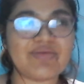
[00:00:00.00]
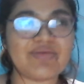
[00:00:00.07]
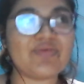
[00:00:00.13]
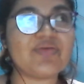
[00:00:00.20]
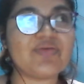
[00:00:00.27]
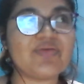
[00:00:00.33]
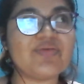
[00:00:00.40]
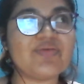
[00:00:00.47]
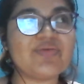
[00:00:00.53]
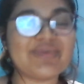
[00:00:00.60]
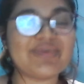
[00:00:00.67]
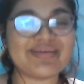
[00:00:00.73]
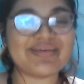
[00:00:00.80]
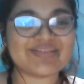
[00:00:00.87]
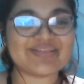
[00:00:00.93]

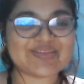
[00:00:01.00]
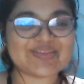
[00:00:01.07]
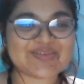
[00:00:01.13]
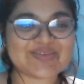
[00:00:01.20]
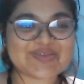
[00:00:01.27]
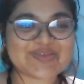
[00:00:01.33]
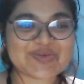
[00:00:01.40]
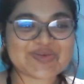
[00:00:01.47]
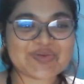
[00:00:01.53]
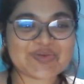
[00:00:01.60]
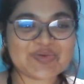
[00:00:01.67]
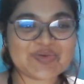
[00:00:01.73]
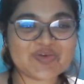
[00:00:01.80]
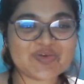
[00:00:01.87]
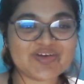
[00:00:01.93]
Okay. So
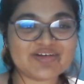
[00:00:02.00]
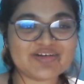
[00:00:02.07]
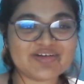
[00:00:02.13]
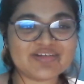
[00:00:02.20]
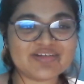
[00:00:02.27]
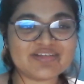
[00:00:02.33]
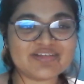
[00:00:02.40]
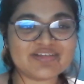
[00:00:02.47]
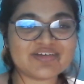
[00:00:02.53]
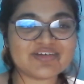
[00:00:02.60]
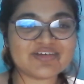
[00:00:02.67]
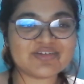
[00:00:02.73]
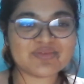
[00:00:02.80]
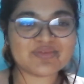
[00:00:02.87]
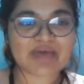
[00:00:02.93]

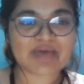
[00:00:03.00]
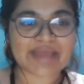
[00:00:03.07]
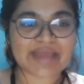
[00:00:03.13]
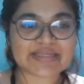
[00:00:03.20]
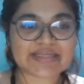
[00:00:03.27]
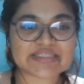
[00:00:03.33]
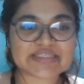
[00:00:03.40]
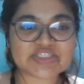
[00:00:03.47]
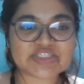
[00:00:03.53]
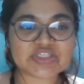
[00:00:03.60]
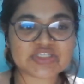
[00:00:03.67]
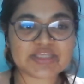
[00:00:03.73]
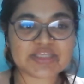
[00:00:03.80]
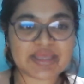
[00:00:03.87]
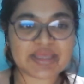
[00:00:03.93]
the ionization
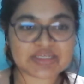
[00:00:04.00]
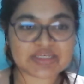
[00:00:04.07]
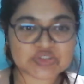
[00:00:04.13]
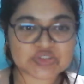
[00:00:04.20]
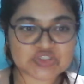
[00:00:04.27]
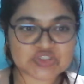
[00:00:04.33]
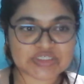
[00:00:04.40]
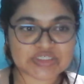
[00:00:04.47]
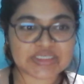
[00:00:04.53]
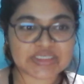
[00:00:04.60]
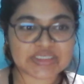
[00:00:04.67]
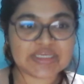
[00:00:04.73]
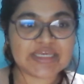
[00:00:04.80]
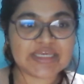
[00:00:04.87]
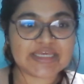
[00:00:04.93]
energy,
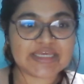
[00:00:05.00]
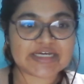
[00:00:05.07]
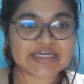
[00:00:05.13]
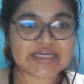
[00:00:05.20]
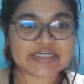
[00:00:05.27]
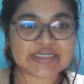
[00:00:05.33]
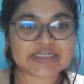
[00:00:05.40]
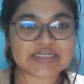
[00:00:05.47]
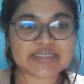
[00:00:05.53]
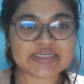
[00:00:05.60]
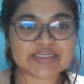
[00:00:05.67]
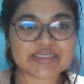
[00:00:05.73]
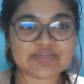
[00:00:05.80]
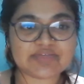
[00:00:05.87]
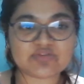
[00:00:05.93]

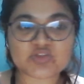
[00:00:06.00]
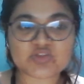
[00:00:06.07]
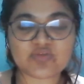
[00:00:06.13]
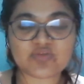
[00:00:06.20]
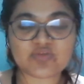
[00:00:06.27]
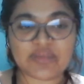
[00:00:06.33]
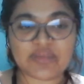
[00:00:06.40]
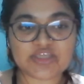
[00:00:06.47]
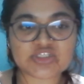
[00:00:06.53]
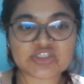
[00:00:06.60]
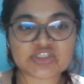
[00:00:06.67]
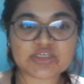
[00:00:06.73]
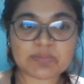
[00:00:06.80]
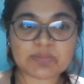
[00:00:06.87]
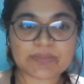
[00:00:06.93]
so variation
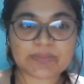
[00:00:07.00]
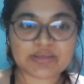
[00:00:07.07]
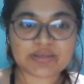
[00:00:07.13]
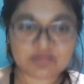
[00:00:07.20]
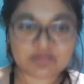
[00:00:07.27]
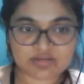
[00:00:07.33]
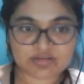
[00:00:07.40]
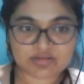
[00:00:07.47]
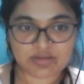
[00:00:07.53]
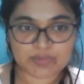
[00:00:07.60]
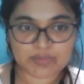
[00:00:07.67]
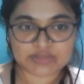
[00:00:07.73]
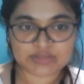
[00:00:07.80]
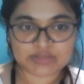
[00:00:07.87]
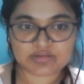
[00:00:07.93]
in period
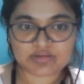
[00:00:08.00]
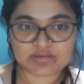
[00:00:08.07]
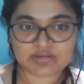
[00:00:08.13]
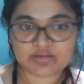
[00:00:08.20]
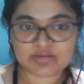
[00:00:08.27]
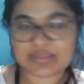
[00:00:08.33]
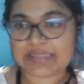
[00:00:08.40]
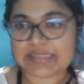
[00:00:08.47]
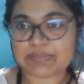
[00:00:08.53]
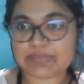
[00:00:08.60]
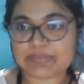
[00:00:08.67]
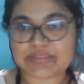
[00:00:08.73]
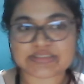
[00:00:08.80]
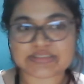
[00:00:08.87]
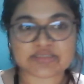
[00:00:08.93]
among the
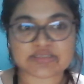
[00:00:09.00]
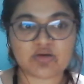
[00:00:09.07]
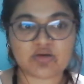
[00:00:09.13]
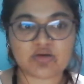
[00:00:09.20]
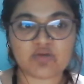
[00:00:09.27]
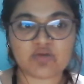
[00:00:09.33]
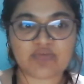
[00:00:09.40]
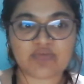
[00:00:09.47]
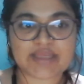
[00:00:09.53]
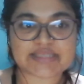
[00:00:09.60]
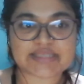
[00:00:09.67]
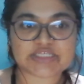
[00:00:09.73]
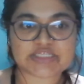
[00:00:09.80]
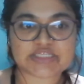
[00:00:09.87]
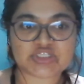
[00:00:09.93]
elements of
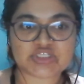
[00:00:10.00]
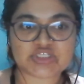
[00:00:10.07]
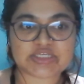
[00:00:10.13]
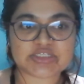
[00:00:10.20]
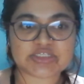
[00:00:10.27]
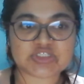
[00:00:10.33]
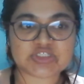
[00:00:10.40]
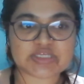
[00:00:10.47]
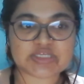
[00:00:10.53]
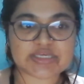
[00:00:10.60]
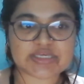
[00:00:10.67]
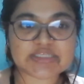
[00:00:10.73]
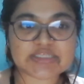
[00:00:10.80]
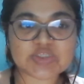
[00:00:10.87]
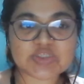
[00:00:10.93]
ionization energy
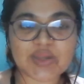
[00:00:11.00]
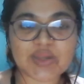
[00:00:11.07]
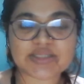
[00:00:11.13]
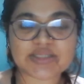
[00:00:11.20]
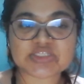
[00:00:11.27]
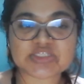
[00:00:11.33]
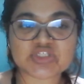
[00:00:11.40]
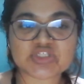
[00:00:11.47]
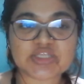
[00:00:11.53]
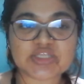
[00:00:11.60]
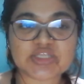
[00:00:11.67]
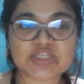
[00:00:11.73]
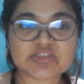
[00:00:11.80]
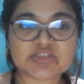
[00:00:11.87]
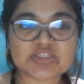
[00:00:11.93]
is, so ionization
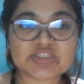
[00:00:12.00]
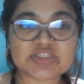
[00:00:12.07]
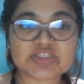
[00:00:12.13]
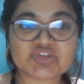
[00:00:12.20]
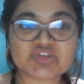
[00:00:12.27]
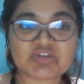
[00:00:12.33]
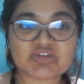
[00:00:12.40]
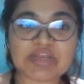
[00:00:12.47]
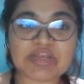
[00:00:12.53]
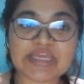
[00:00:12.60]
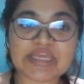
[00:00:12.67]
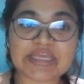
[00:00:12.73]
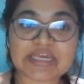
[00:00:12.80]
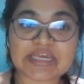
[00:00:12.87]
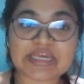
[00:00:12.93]
energy is generally
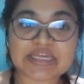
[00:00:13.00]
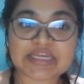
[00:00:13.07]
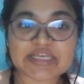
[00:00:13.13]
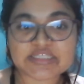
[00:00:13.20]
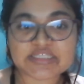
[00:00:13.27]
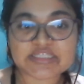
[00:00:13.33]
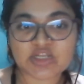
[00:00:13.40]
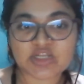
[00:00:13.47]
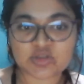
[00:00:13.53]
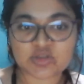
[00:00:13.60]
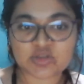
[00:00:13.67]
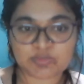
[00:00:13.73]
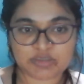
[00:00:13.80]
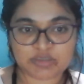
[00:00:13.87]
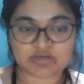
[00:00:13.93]
increased along the
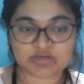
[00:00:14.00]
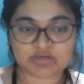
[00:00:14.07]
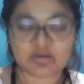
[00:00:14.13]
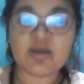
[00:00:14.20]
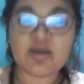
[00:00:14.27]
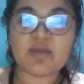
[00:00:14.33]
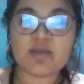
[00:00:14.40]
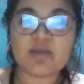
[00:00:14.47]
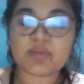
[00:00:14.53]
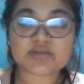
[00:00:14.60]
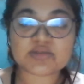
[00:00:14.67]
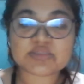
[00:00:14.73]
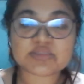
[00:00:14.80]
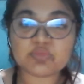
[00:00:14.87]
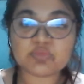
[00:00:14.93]
period, because
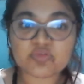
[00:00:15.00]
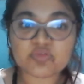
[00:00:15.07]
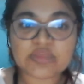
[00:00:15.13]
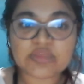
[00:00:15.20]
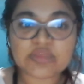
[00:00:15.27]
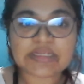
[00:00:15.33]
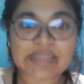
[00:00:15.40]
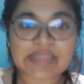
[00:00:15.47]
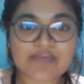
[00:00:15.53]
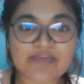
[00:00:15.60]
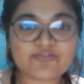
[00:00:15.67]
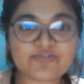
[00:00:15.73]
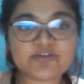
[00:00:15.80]
in moving left